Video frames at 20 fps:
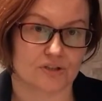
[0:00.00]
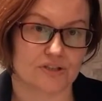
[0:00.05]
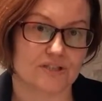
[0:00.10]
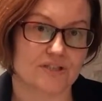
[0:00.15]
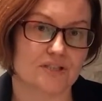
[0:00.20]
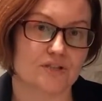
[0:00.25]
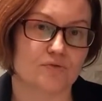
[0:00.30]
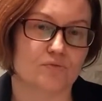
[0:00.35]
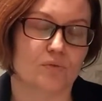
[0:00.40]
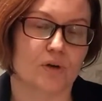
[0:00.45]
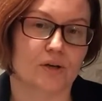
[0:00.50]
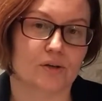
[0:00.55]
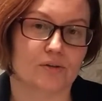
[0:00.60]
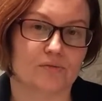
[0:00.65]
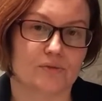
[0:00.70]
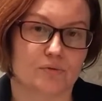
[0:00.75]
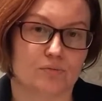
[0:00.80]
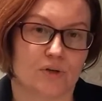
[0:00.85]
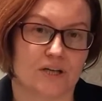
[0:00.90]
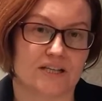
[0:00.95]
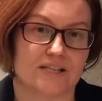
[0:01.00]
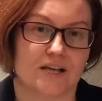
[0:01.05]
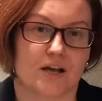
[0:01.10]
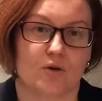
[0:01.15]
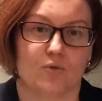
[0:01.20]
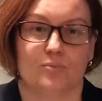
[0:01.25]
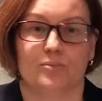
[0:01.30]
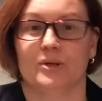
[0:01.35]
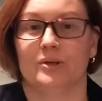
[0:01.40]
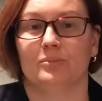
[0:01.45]
This is one of the ways
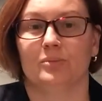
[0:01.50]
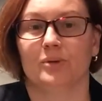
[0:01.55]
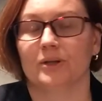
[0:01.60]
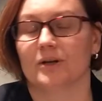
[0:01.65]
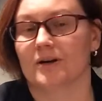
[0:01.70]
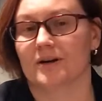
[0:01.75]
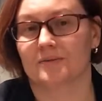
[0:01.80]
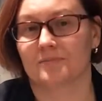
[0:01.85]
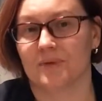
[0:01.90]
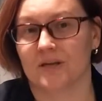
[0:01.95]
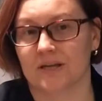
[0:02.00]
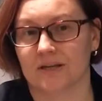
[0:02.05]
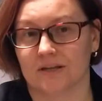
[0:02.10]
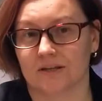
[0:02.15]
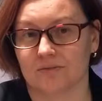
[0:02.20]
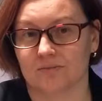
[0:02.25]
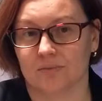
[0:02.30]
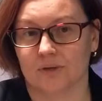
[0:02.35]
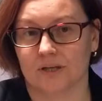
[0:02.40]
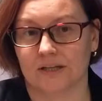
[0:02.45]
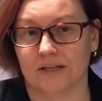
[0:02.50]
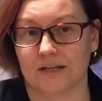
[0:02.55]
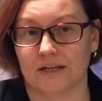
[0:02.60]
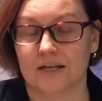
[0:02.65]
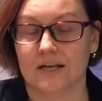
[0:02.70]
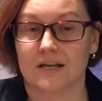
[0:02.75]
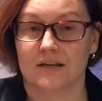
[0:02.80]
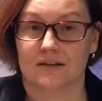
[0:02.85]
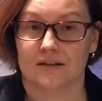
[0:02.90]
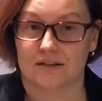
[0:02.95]
how people are making money
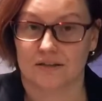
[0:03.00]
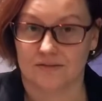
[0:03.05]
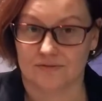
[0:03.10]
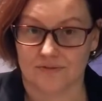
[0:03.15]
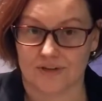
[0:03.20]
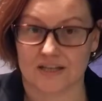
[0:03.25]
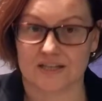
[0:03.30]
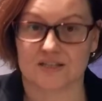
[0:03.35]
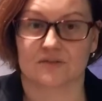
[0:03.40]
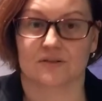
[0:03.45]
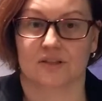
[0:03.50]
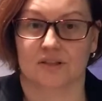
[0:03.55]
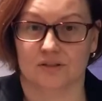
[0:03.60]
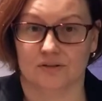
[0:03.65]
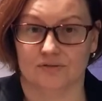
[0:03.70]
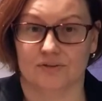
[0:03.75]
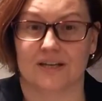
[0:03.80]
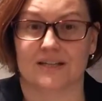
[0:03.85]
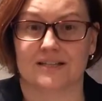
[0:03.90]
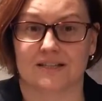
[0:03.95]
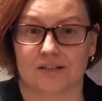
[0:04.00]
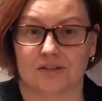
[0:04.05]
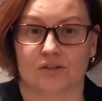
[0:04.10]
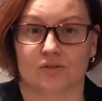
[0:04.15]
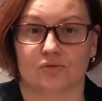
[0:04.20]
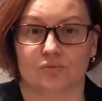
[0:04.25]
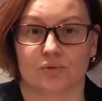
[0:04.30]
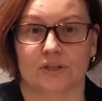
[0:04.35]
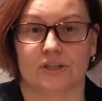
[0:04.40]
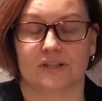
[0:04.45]
investing
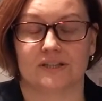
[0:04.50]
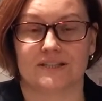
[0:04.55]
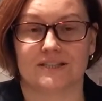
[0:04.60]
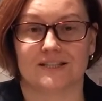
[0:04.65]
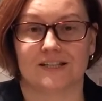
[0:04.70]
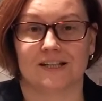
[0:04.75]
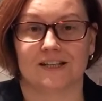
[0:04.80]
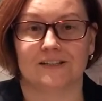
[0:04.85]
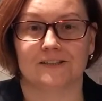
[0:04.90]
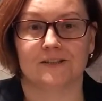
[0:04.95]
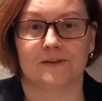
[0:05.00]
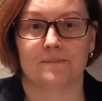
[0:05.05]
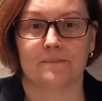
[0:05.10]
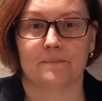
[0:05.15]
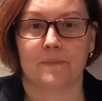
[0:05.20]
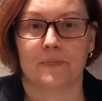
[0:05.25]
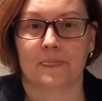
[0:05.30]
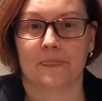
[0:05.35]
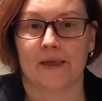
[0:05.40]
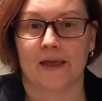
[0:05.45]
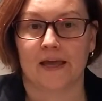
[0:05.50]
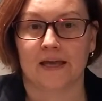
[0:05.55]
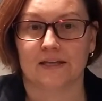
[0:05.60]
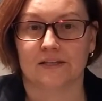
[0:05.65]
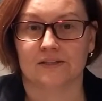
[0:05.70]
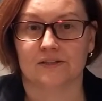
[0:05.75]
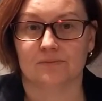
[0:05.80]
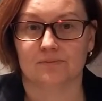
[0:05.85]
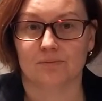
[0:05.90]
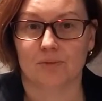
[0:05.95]
in real estate.
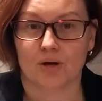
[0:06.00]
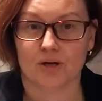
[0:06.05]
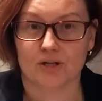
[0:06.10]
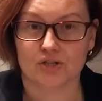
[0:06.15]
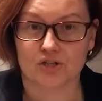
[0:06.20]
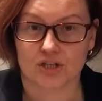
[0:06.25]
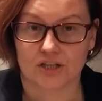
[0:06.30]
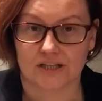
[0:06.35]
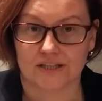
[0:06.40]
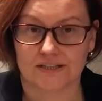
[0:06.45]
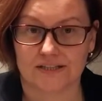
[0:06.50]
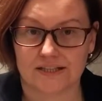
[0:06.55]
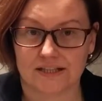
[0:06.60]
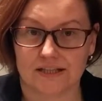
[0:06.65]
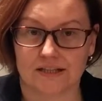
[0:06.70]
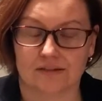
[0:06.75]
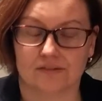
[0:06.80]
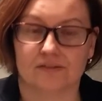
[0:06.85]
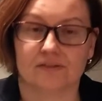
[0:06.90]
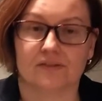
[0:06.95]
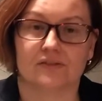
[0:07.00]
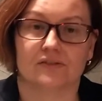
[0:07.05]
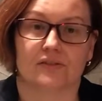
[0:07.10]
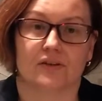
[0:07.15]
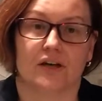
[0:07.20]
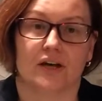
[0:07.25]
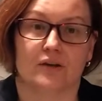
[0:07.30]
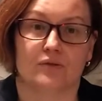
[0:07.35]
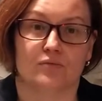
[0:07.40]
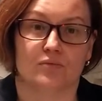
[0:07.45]
And March
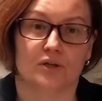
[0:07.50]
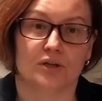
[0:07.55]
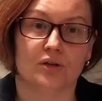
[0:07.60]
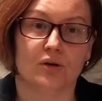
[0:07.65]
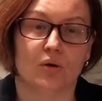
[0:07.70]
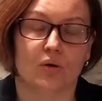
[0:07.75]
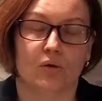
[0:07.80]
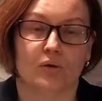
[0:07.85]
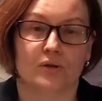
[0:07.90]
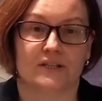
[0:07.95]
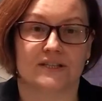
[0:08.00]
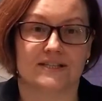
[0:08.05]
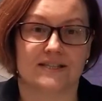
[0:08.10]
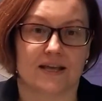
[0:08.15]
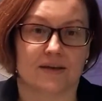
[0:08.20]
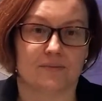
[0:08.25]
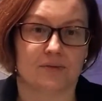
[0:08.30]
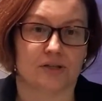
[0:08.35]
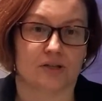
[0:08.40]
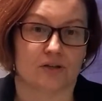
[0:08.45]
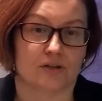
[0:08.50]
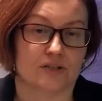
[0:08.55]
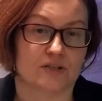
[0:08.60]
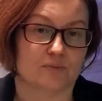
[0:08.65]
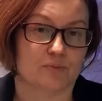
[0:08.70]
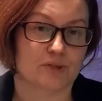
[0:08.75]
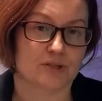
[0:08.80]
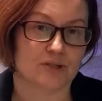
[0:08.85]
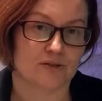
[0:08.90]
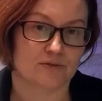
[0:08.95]
18th, I will hold a seminar
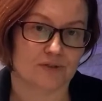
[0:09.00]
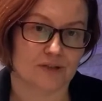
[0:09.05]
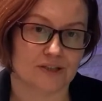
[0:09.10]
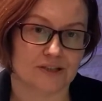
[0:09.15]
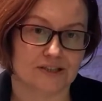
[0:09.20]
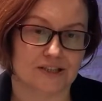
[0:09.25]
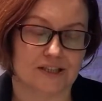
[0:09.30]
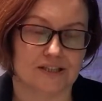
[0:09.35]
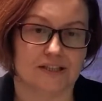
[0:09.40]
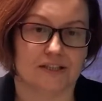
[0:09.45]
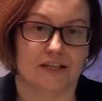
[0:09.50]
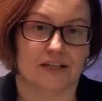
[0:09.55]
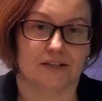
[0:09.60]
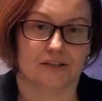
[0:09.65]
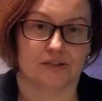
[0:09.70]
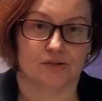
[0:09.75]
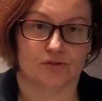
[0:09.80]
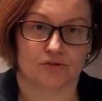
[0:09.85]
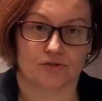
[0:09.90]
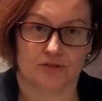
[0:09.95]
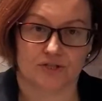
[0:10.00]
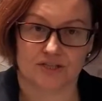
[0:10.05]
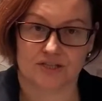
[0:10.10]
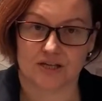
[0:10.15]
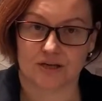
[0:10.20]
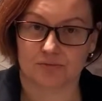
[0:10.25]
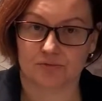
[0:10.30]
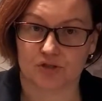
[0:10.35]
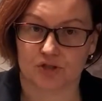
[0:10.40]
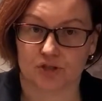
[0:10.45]
specifically dedicated to the
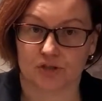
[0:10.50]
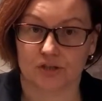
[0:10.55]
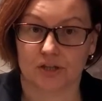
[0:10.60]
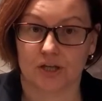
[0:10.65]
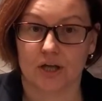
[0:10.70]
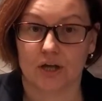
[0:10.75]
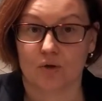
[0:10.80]
subject.